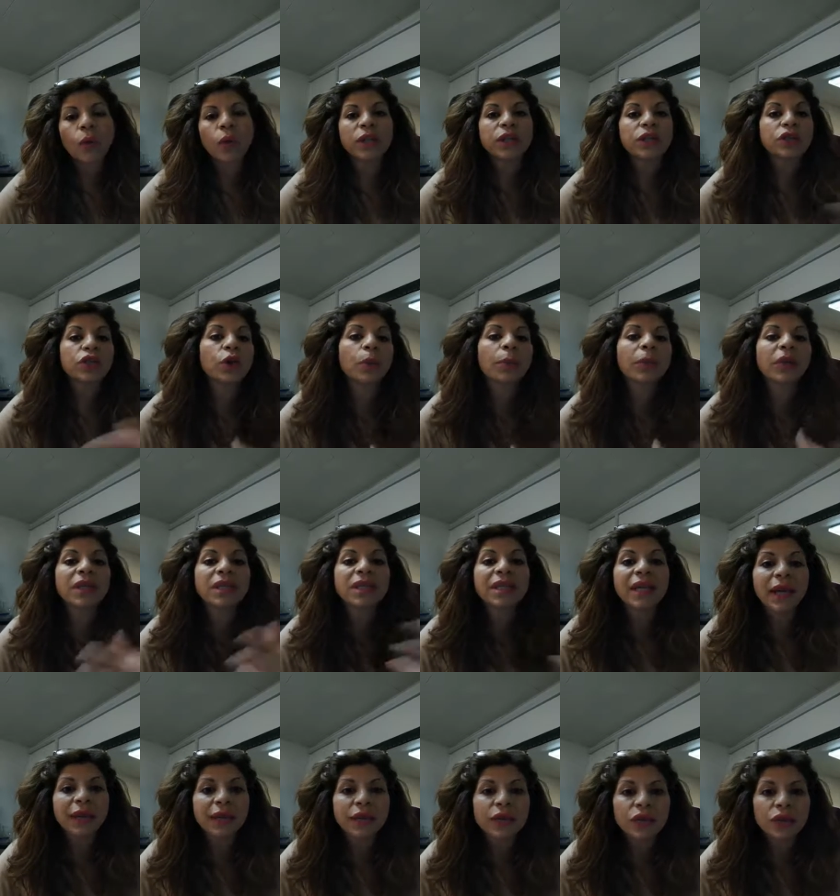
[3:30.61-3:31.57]
what's your
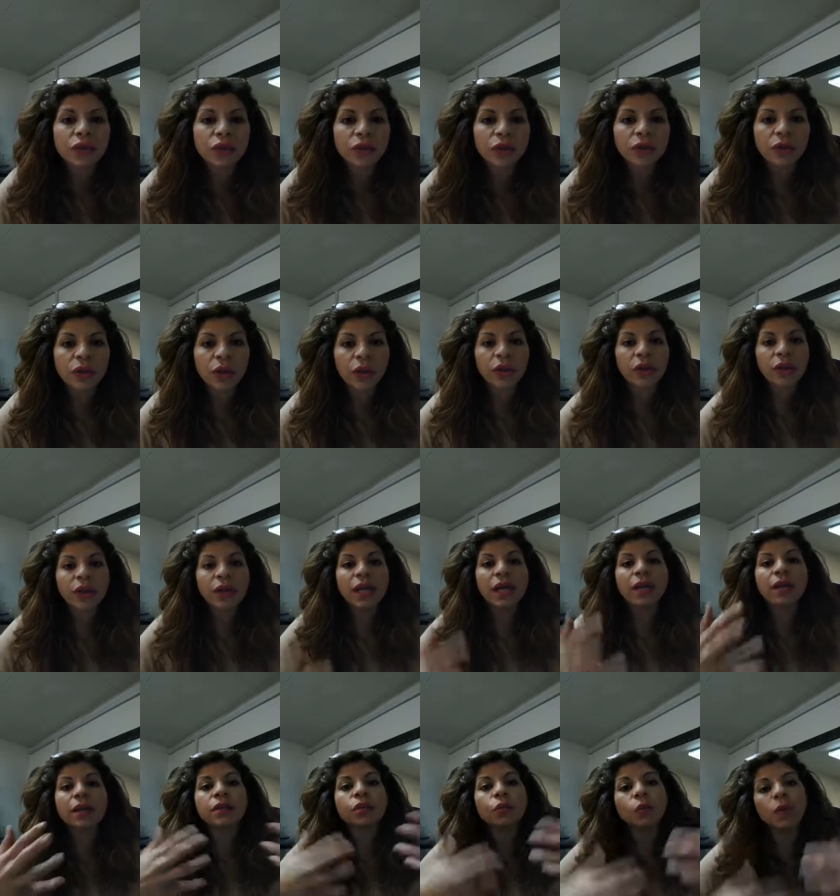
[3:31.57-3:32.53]
potential you know
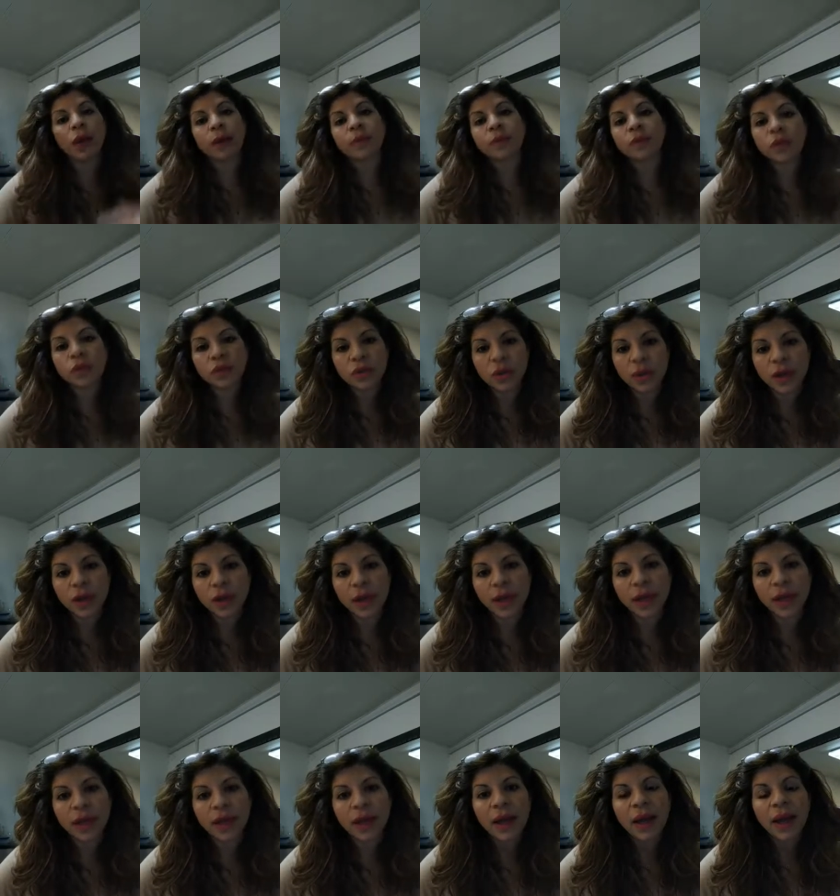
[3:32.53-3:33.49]
here's where i'm
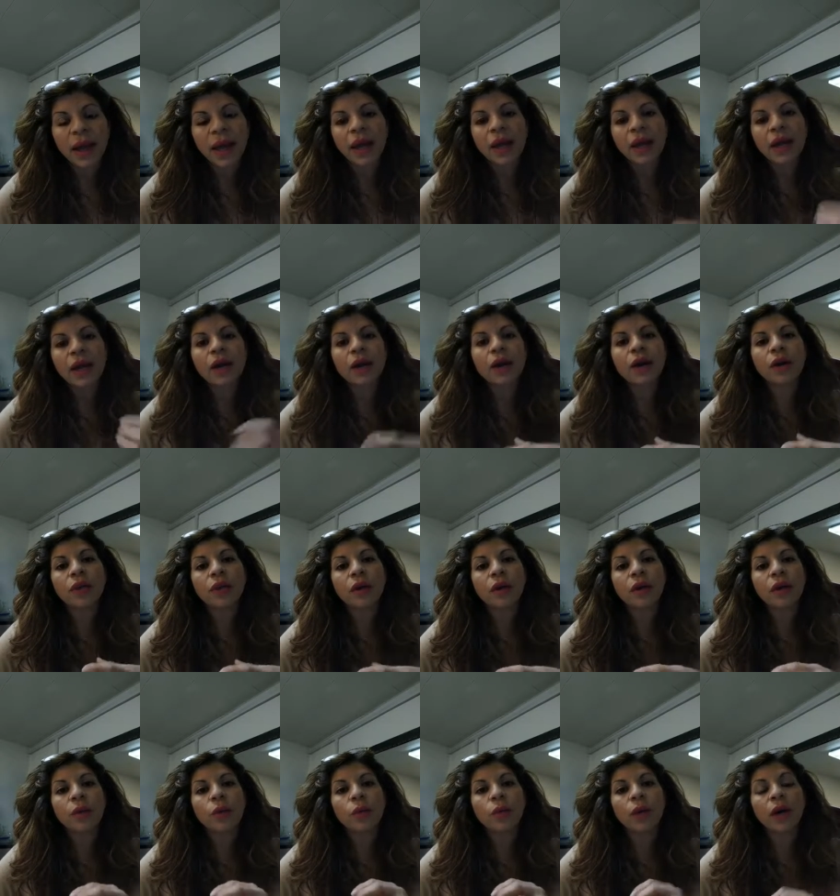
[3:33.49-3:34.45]
starting and here are
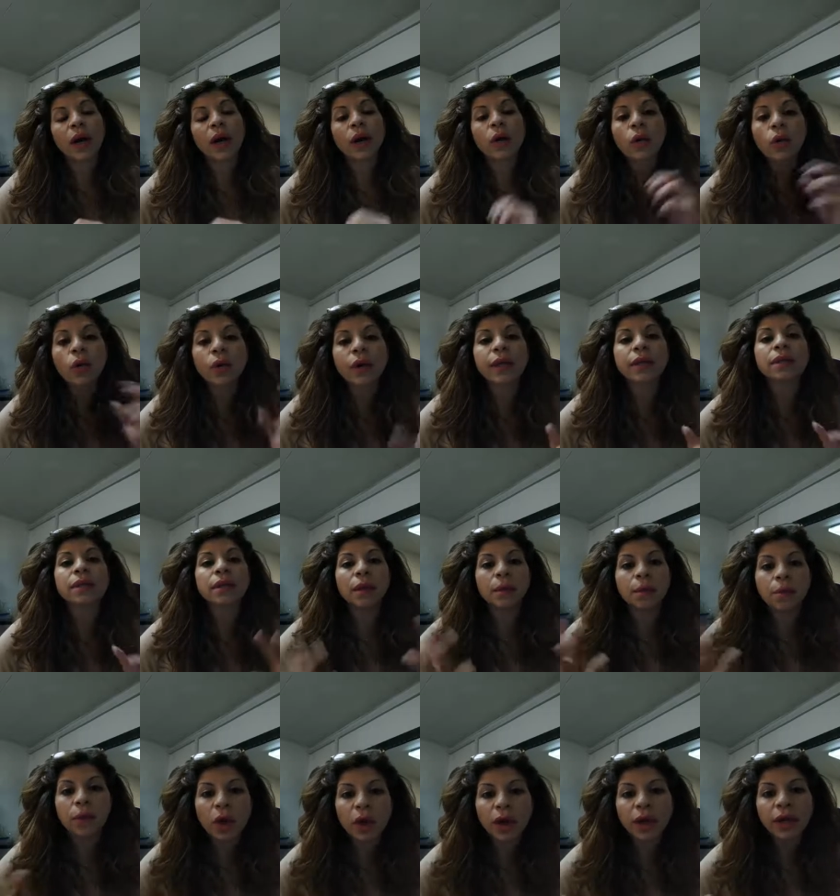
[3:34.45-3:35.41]
the what according to
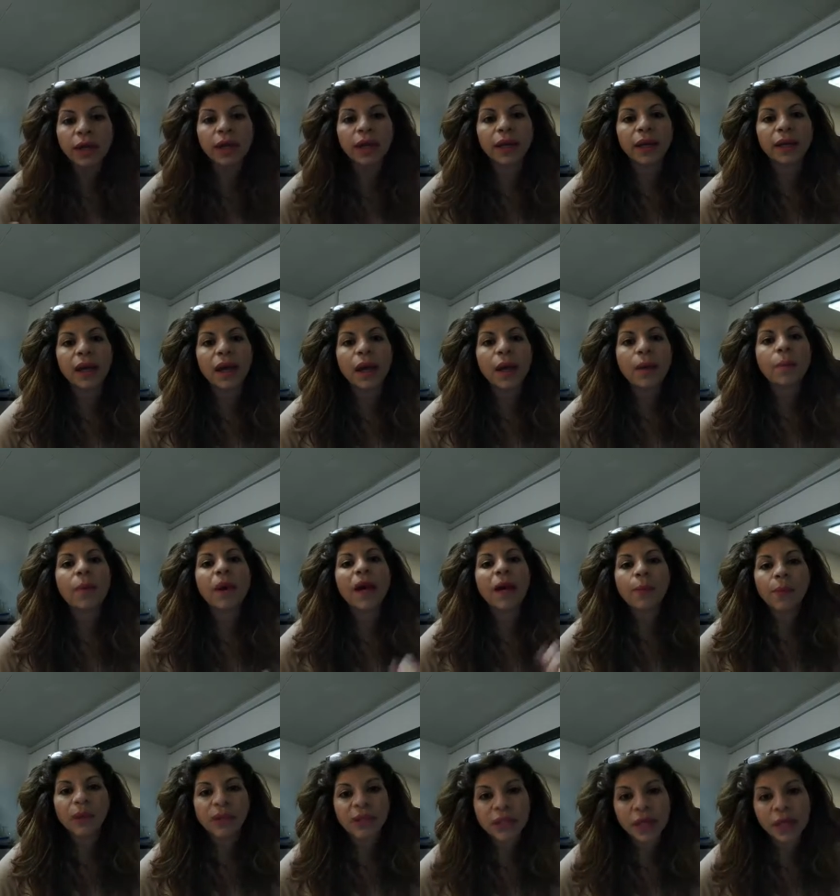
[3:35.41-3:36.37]
the market
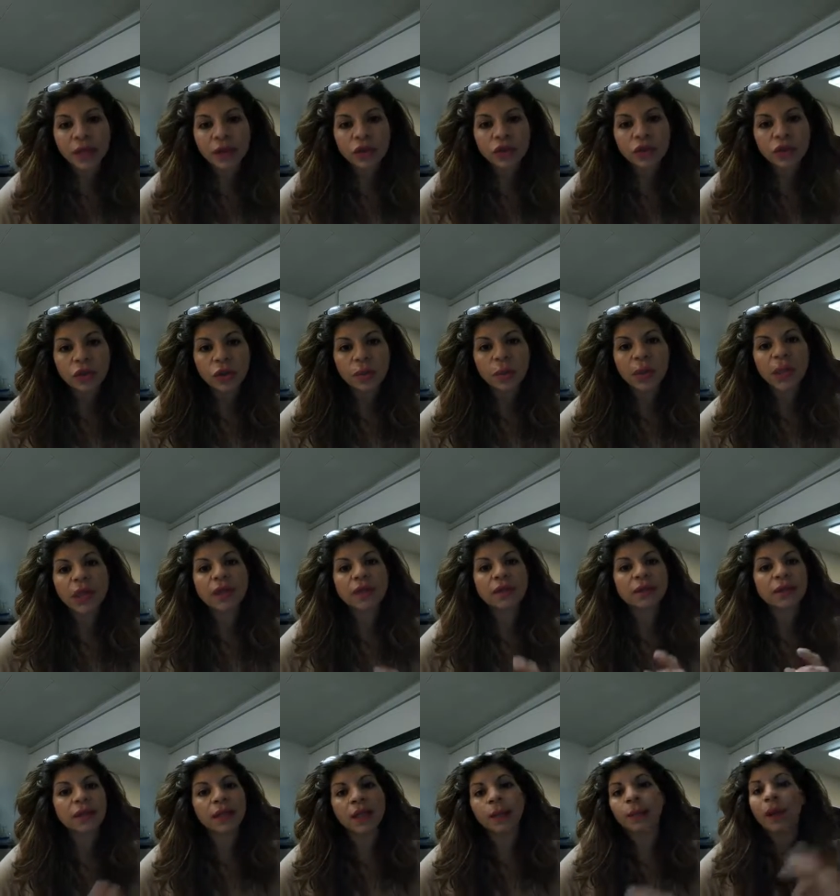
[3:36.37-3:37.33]
my potential
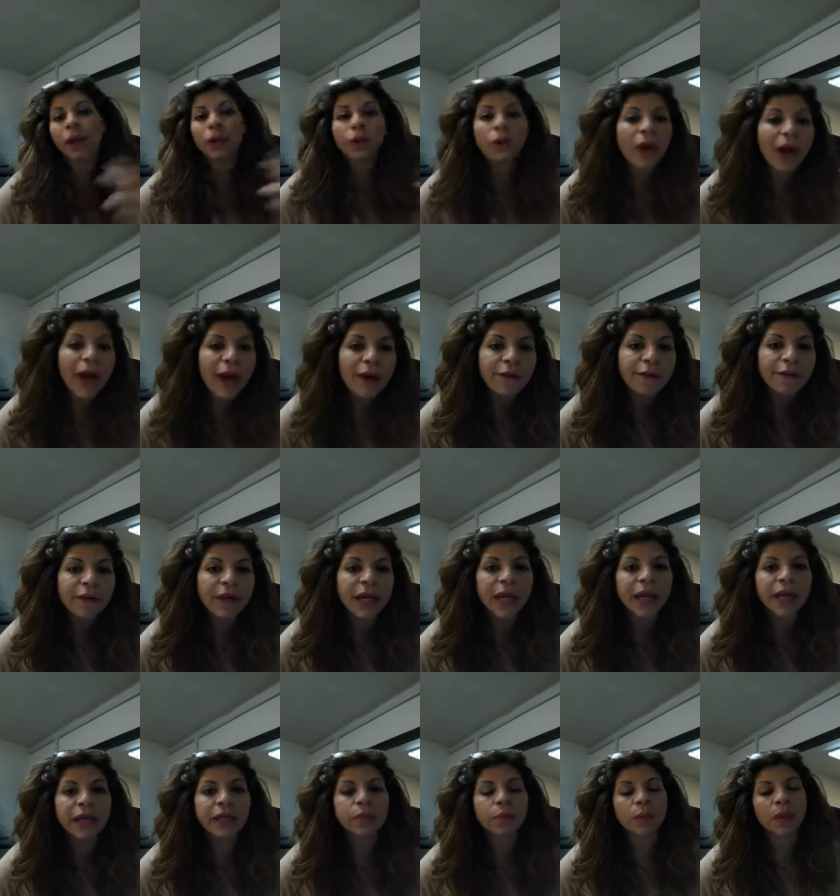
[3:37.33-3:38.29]
because of
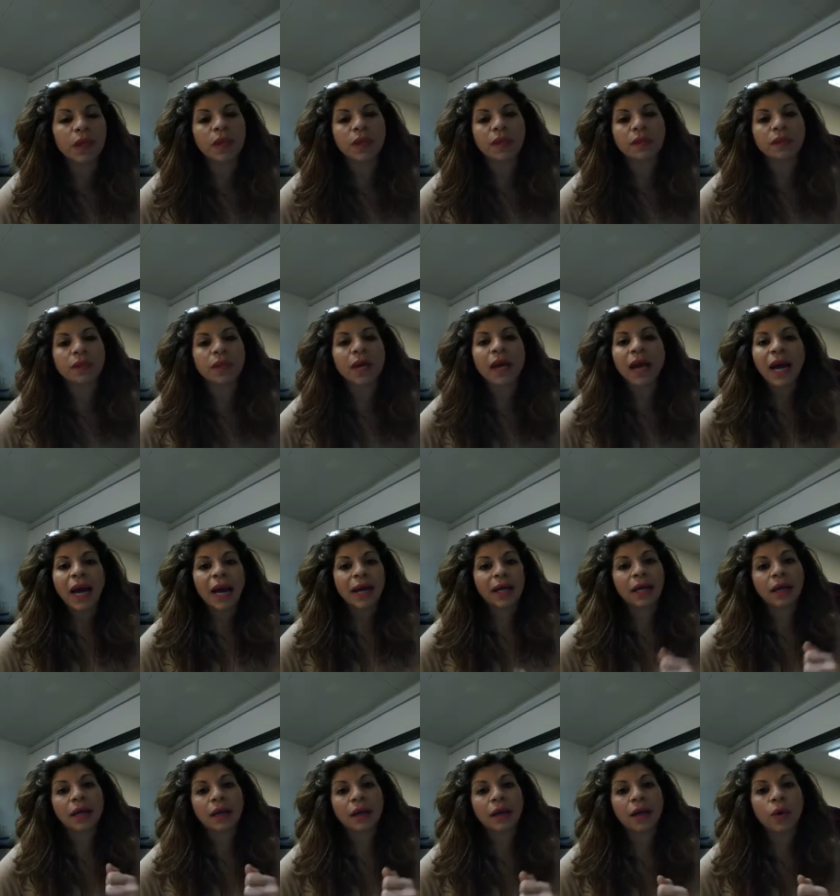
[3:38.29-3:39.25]
demographics because i
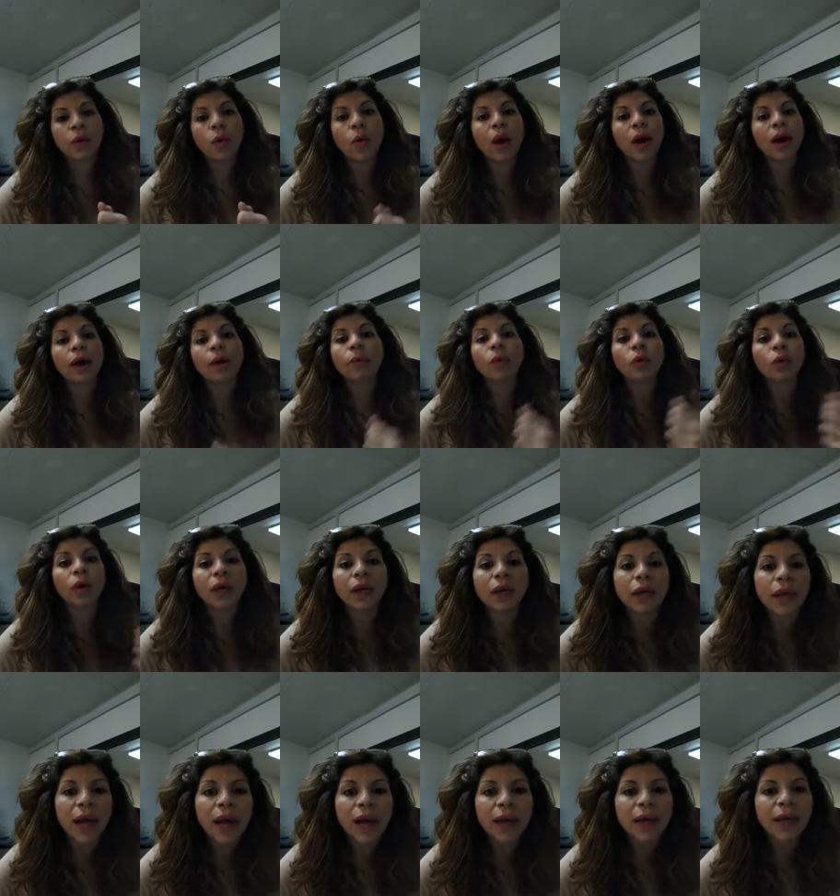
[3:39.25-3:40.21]
can acquire more
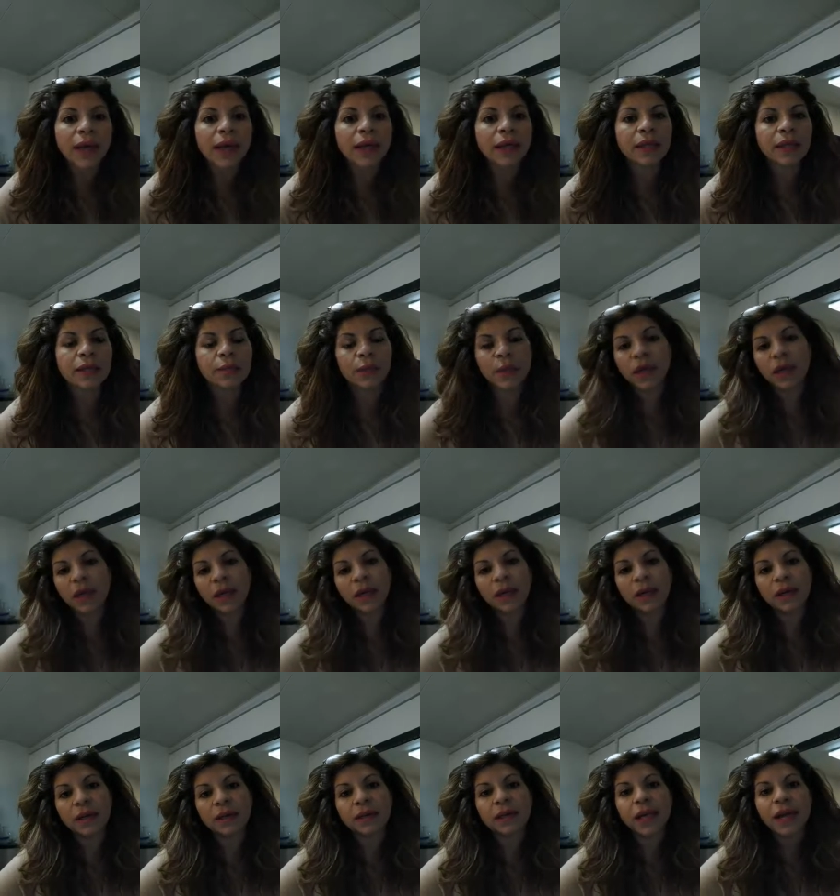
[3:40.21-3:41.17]
clients
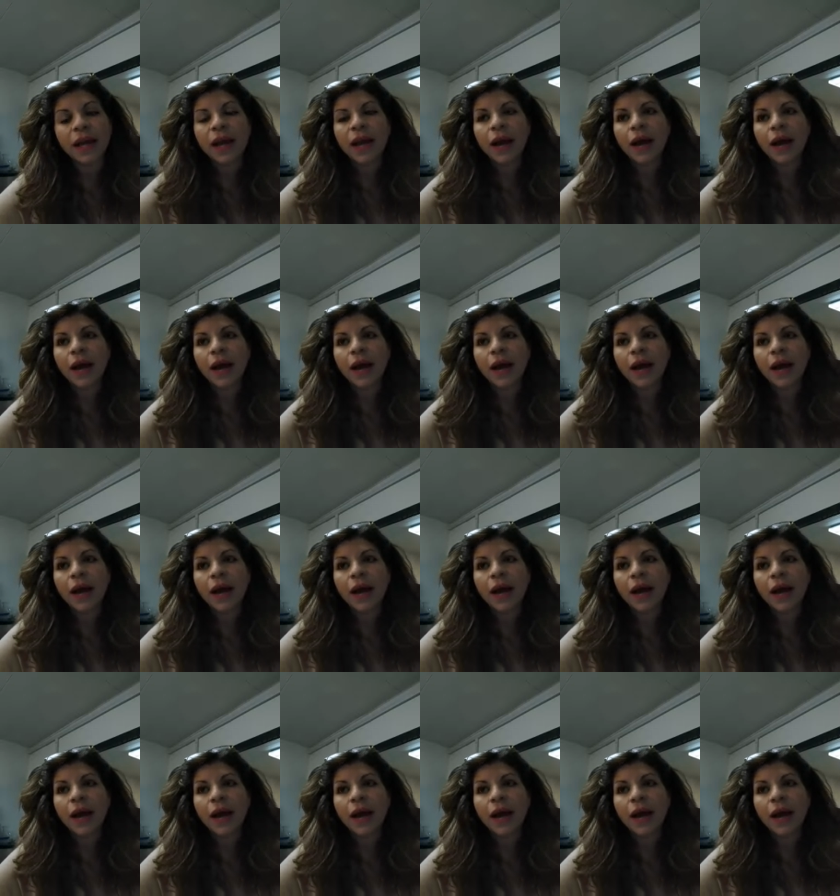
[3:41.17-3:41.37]
because